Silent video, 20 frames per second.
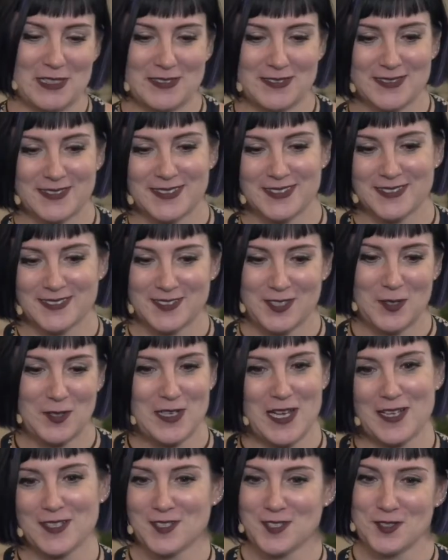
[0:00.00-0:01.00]
about all
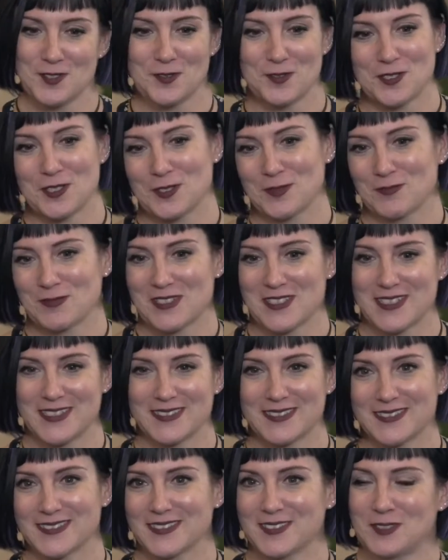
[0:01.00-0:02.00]
kinds of new terms
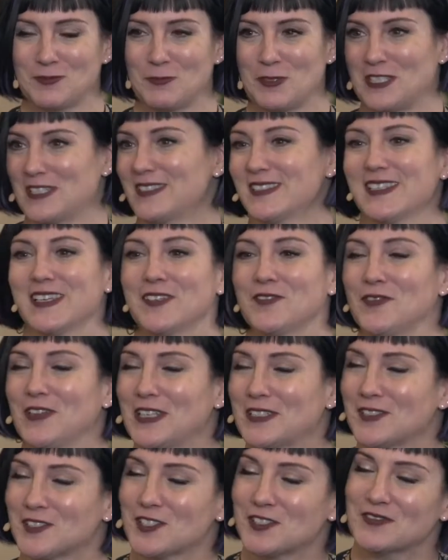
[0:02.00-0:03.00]
that we can take
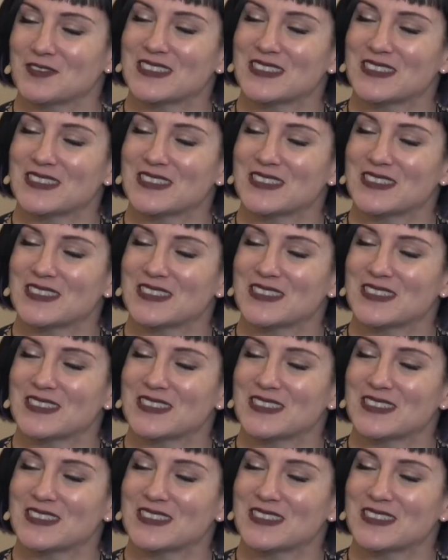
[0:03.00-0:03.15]
advantage of.